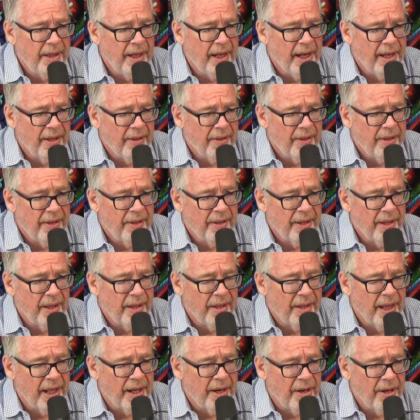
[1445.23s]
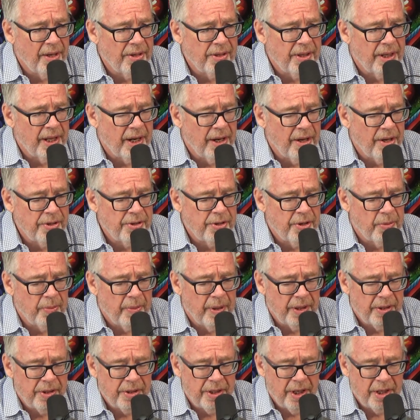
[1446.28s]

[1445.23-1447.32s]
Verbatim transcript: Yeah, that's why. Yeah. That also makes